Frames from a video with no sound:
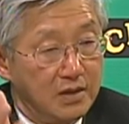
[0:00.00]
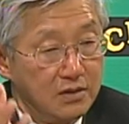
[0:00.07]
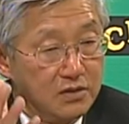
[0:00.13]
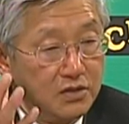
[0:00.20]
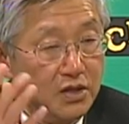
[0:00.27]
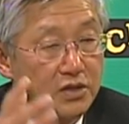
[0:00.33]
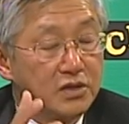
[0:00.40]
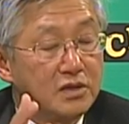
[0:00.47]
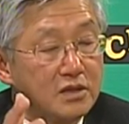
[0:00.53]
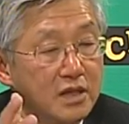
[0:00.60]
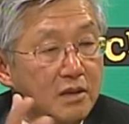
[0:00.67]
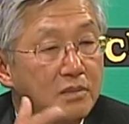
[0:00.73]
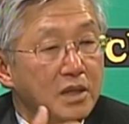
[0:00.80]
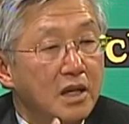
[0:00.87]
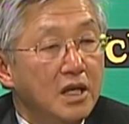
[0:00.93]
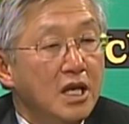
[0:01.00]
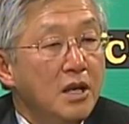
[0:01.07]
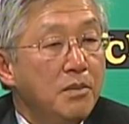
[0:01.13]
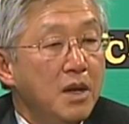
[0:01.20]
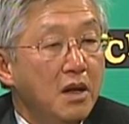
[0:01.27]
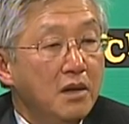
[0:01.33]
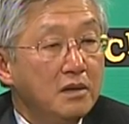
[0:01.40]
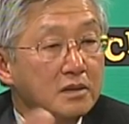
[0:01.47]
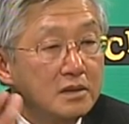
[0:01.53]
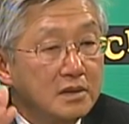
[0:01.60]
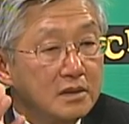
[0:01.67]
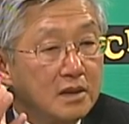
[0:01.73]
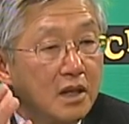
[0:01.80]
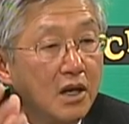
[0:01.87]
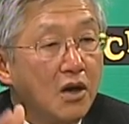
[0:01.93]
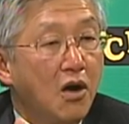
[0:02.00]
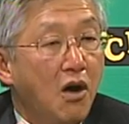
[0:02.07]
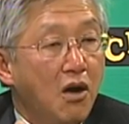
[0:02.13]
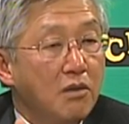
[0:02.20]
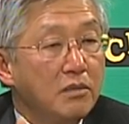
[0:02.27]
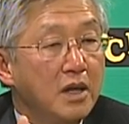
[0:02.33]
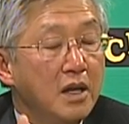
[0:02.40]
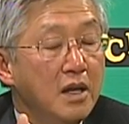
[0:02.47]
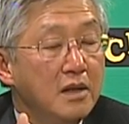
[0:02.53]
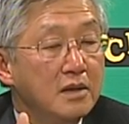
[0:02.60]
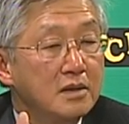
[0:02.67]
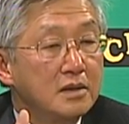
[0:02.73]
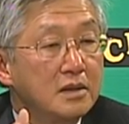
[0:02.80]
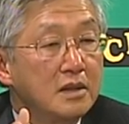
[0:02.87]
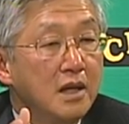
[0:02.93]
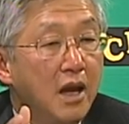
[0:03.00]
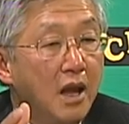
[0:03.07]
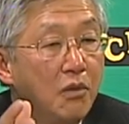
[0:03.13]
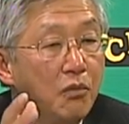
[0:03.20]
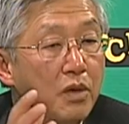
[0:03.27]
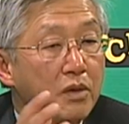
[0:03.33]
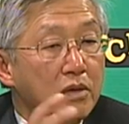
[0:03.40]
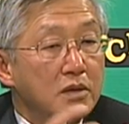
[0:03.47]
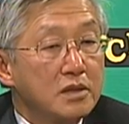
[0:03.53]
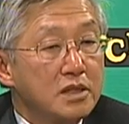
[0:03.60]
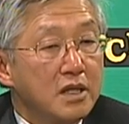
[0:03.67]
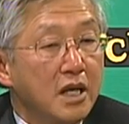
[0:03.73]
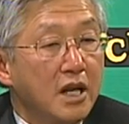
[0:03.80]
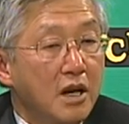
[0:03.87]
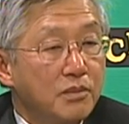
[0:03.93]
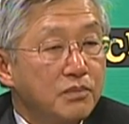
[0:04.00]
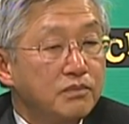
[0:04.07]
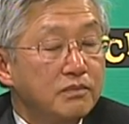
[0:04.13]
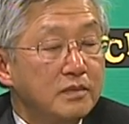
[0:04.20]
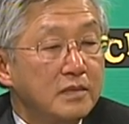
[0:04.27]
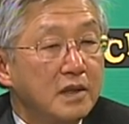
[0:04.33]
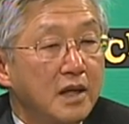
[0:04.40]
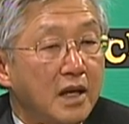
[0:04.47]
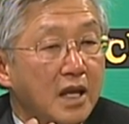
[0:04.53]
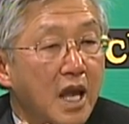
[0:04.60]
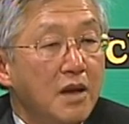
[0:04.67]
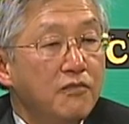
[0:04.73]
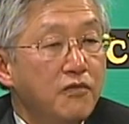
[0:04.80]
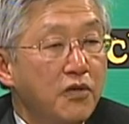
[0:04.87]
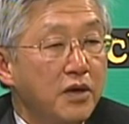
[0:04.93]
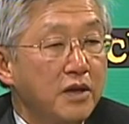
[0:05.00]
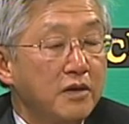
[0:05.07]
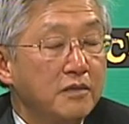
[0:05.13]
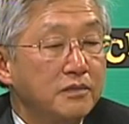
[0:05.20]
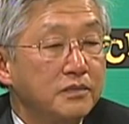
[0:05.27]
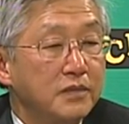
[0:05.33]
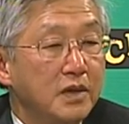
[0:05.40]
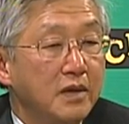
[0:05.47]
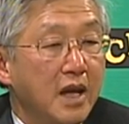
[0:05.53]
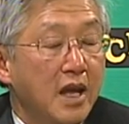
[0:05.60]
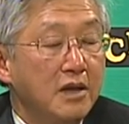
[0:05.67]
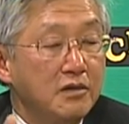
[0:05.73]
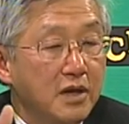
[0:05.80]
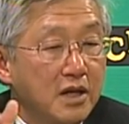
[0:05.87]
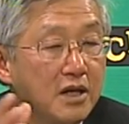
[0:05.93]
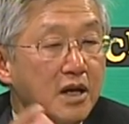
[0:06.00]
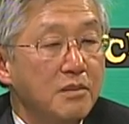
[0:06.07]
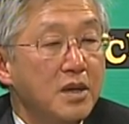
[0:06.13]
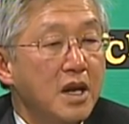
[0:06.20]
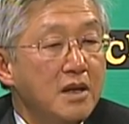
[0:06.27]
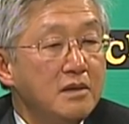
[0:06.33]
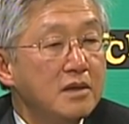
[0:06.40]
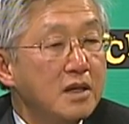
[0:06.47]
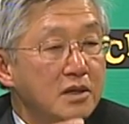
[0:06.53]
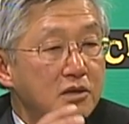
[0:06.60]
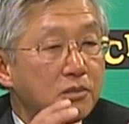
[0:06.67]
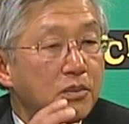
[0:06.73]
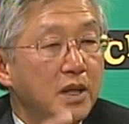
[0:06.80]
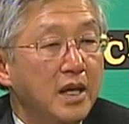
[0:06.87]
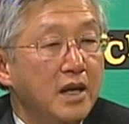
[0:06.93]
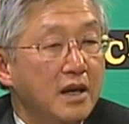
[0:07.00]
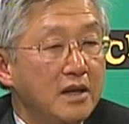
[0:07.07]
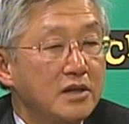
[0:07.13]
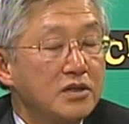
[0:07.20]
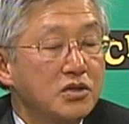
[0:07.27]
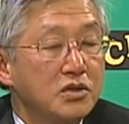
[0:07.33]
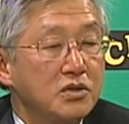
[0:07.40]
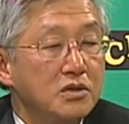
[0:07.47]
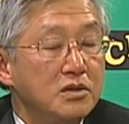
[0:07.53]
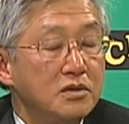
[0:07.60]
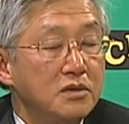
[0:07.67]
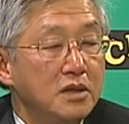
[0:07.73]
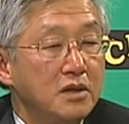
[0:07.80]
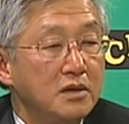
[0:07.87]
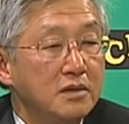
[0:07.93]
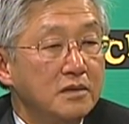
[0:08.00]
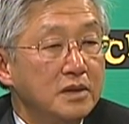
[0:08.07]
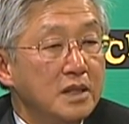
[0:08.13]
just send me an email, call me, and we'll set up a game for you. Okay, you can come in to play on the studio